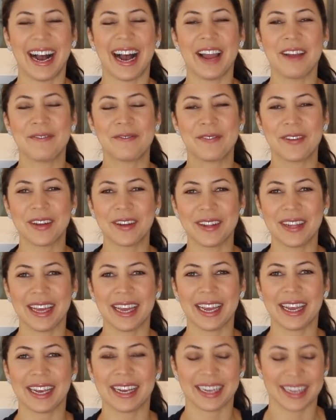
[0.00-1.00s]
I feel
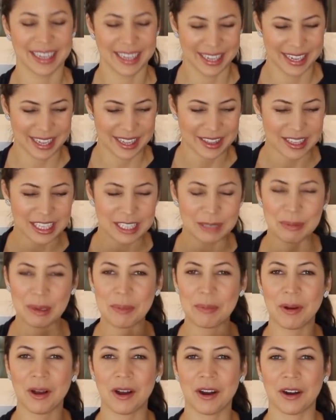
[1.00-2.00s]
like these
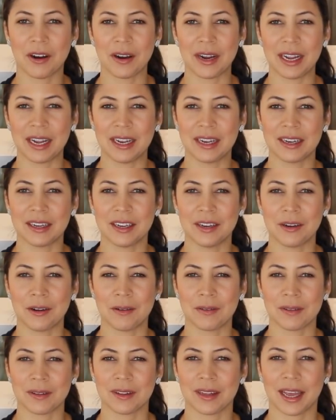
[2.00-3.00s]
people are in, you
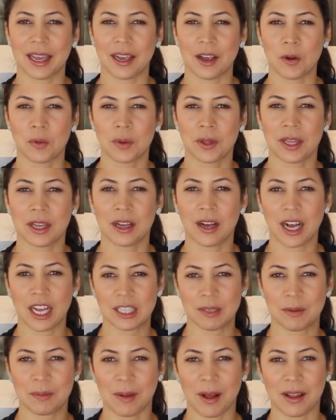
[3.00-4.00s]
know, like a really
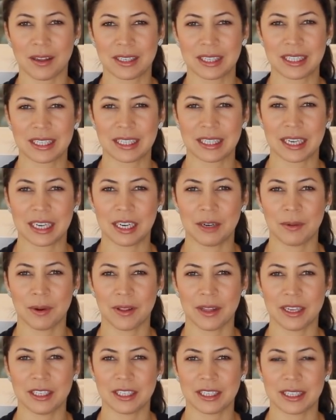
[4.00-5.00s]
cosmopolitan city
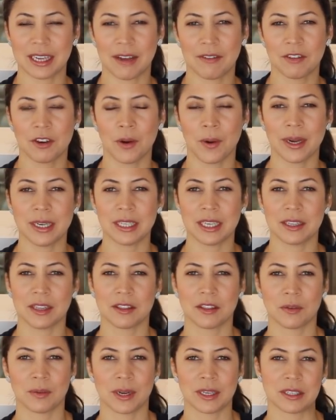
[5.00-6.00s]
where they just have no idea
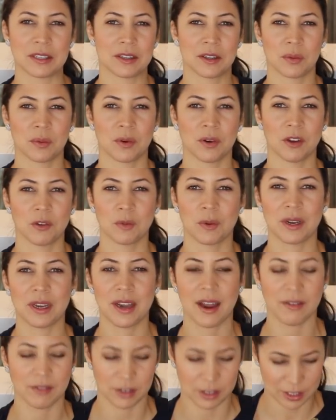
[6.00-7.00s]
that the rest of the world would
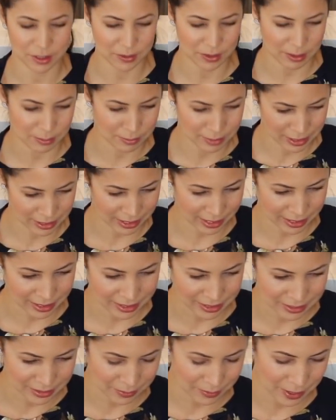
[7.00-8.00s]
never do something like
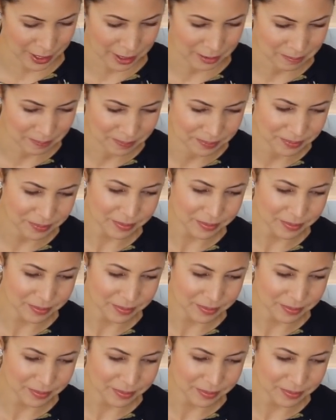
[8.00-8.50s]
this, okay?